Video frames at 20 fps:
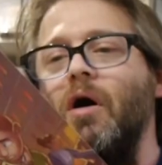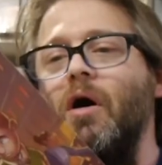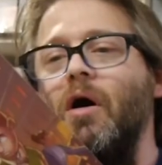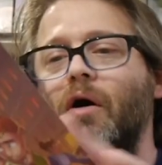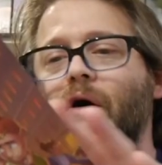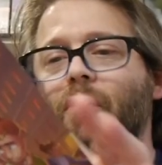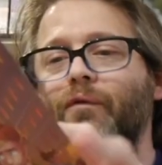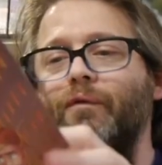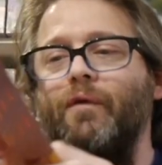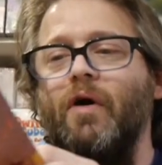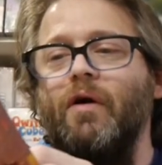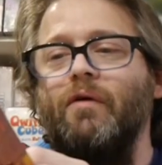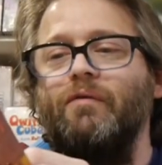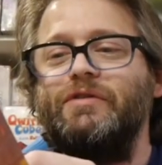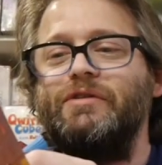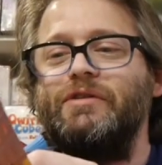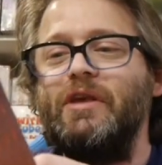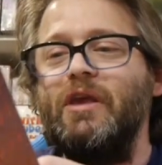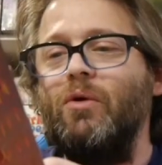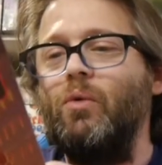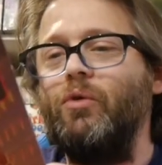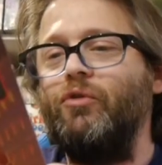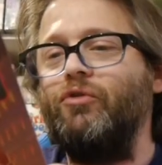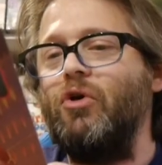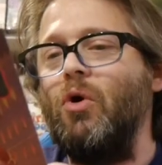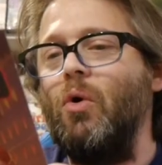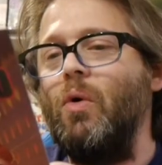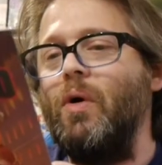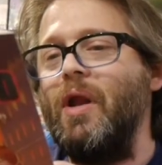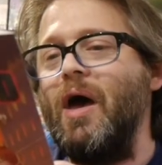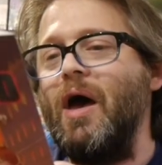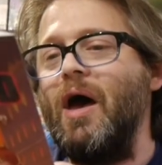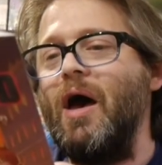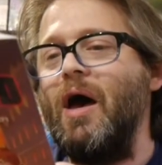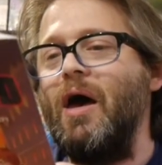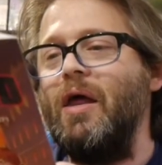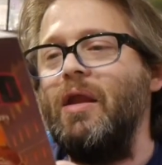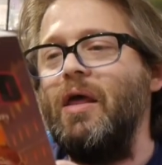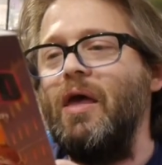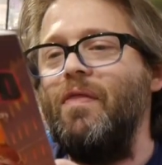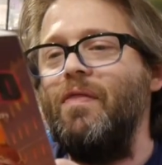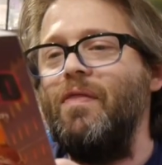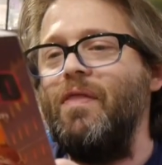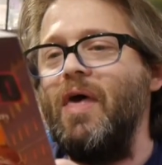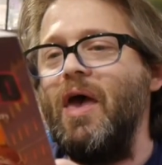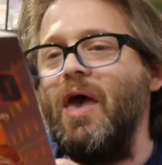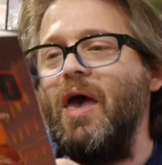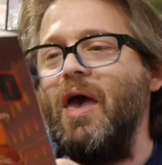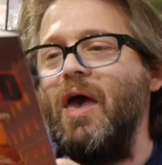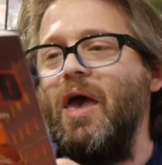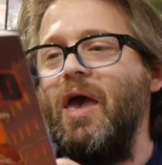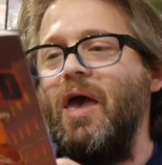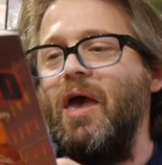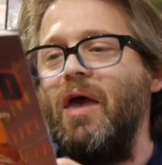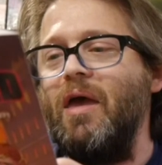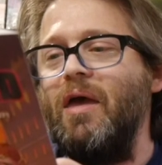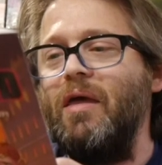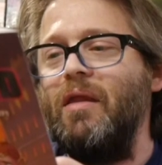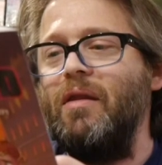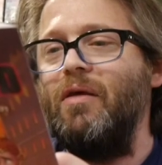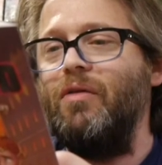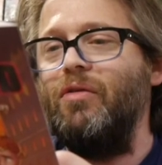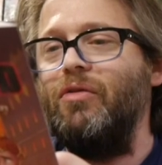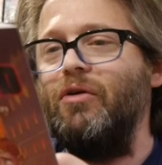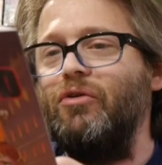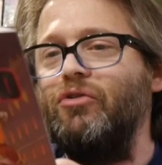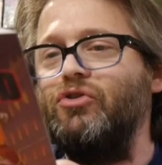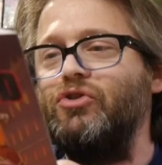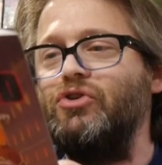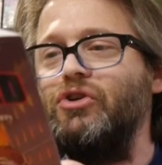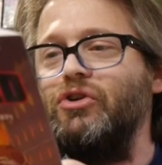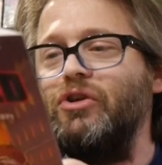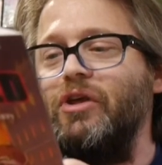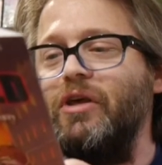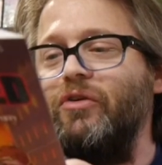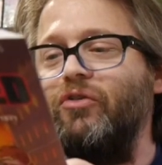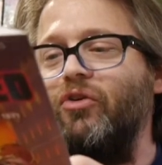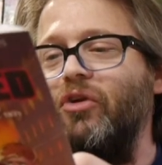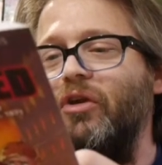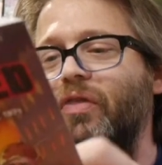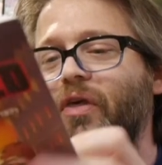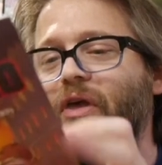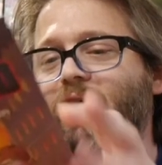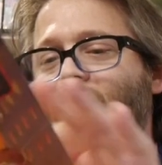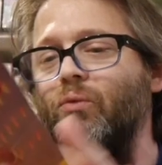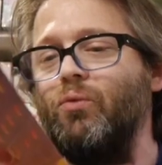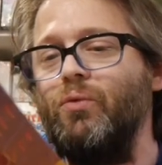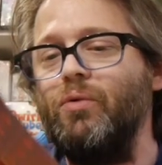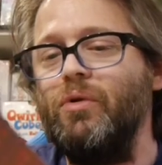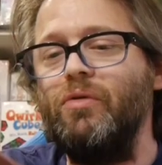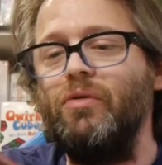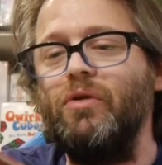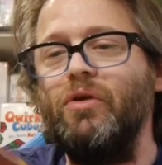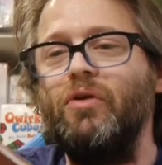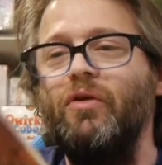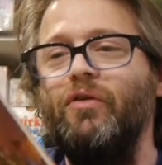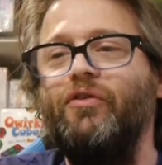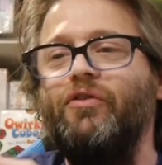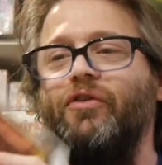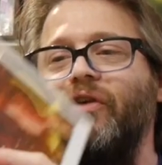of of seeing what's going on, and then there is I think a really good